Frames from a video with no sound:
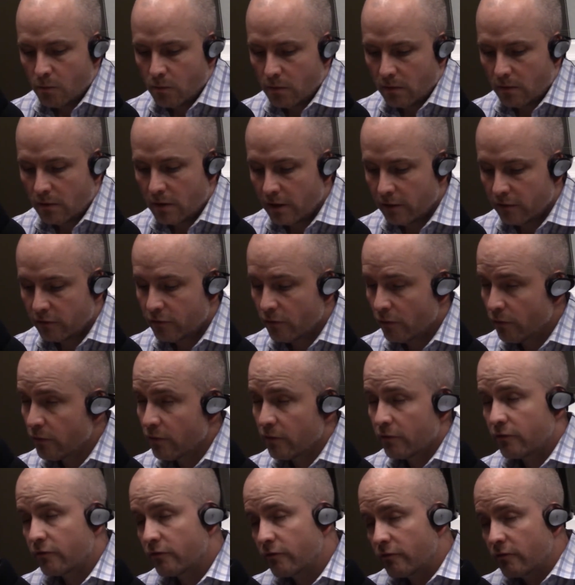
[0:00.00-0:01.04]
Okay, so
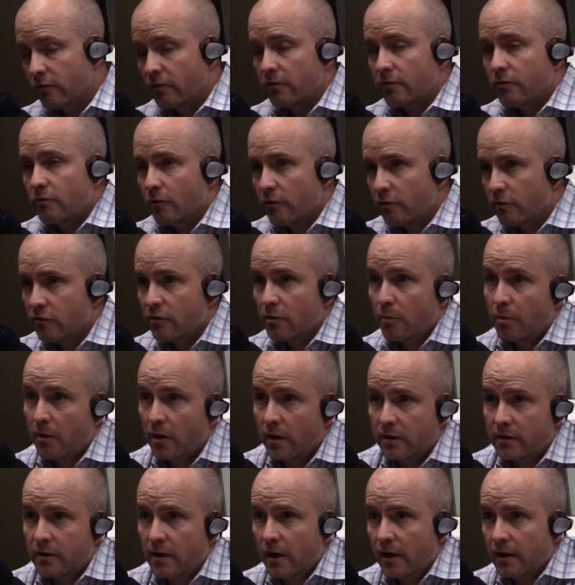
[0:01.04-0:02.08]
this is a
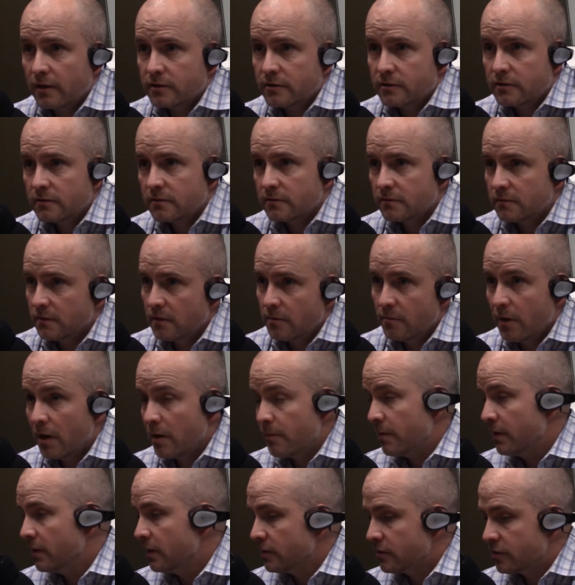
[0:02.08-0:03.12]
podcast. It might
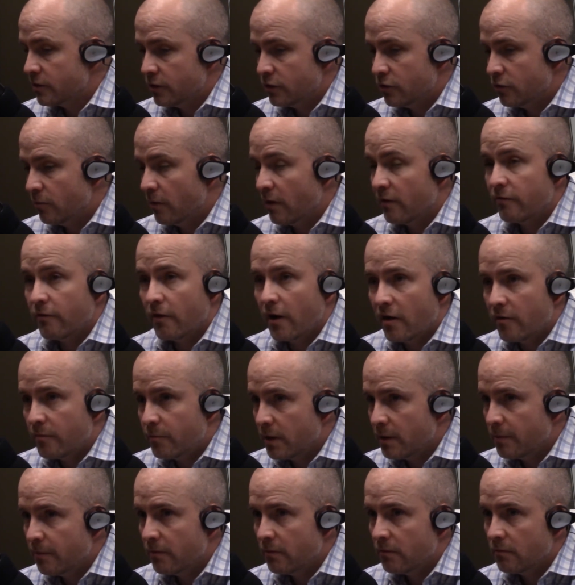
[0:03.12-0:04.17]
be listened to by 5
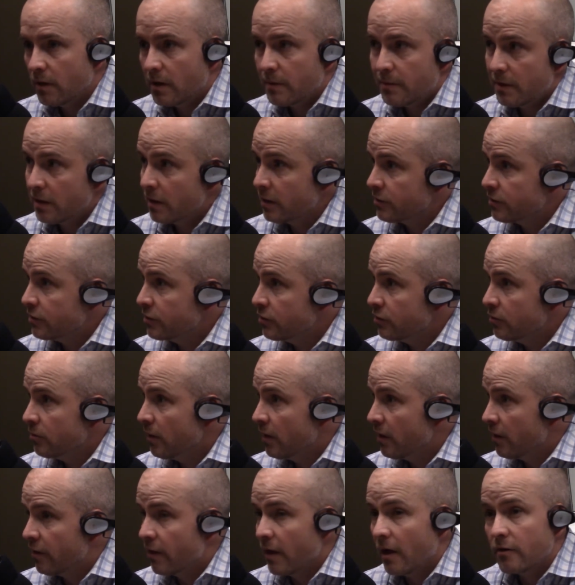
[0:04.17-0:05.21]
people. It might be listened to by
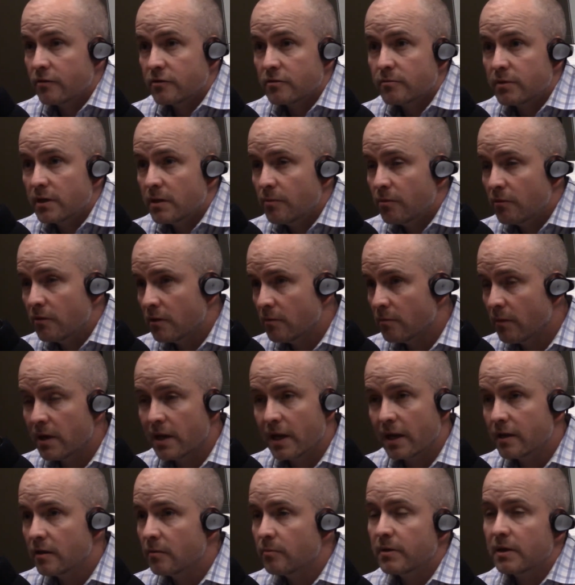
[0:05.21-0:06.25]
1,000 people. It might
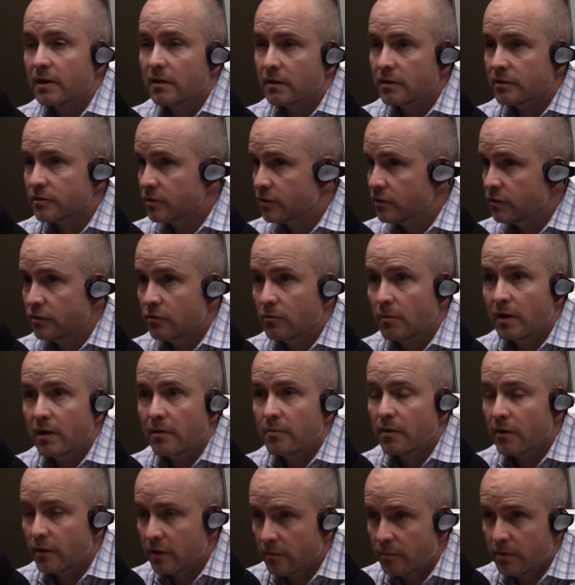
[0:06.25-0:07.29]
end up being listened to by 1
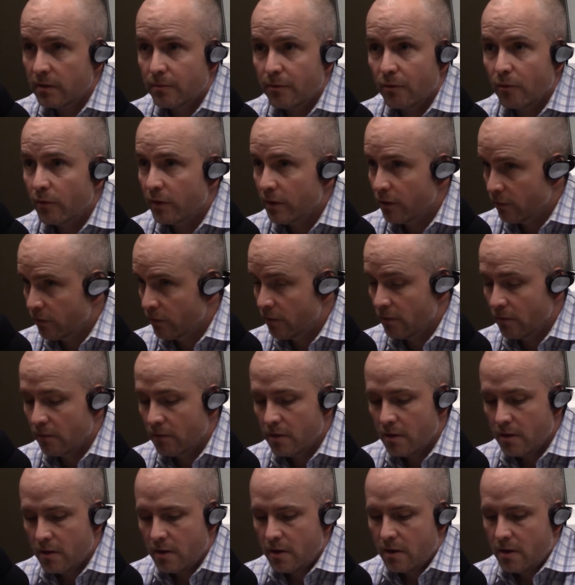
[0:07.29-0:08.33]
million people. We don't know.
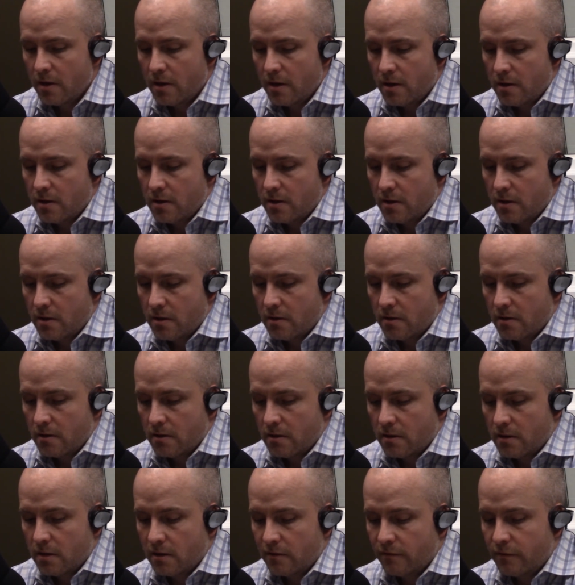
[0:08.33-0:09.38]

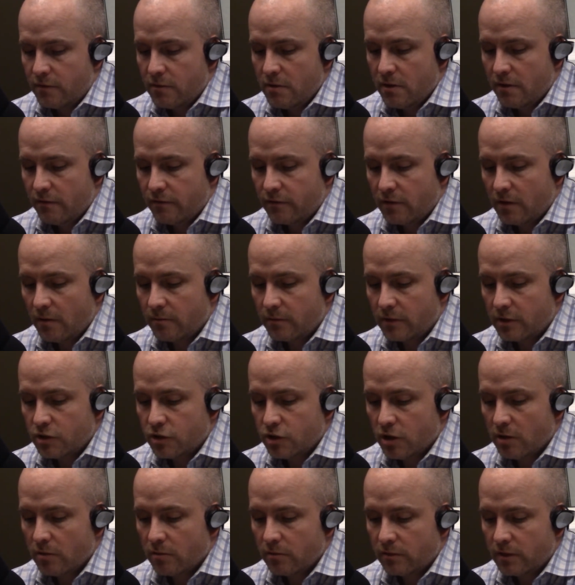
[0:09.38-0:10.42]
If you have something to
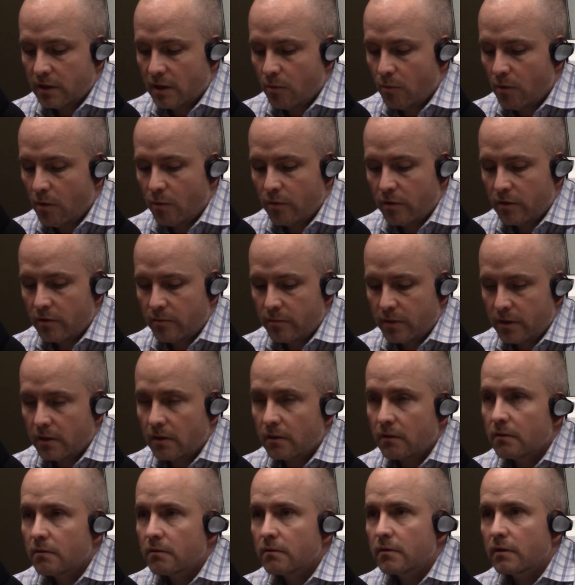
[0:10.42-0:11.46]
share with them, what would it be,
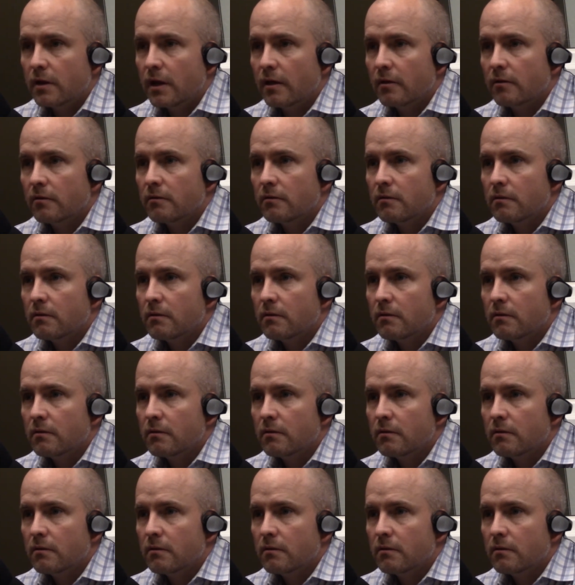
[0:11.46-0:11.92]
Daniel?